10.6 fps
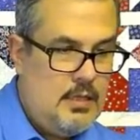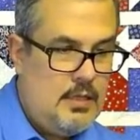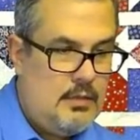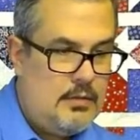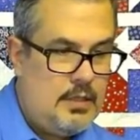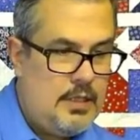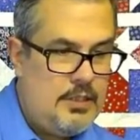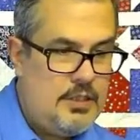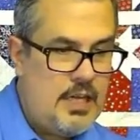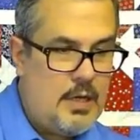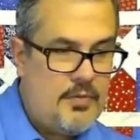All right,
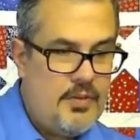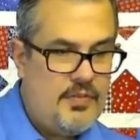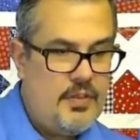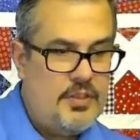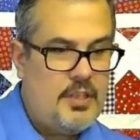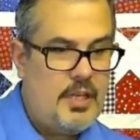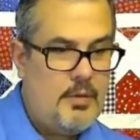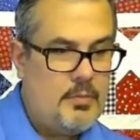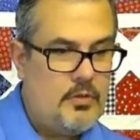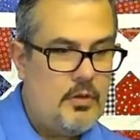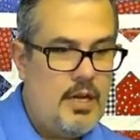just got them for the first
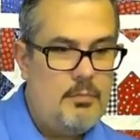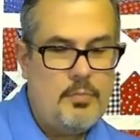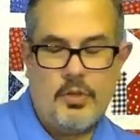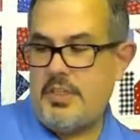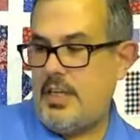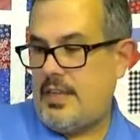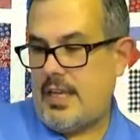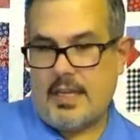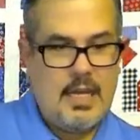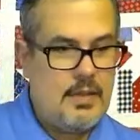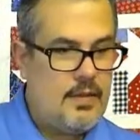time. Great, appreciate
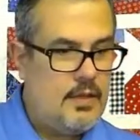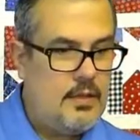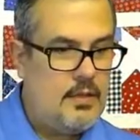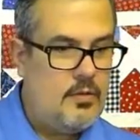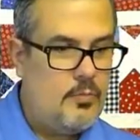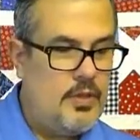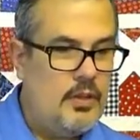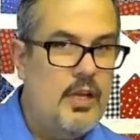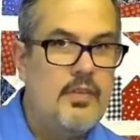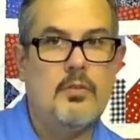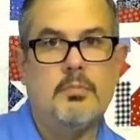that, Kathy. Hope you
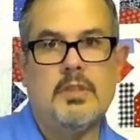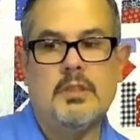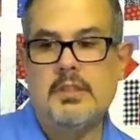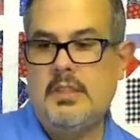love them.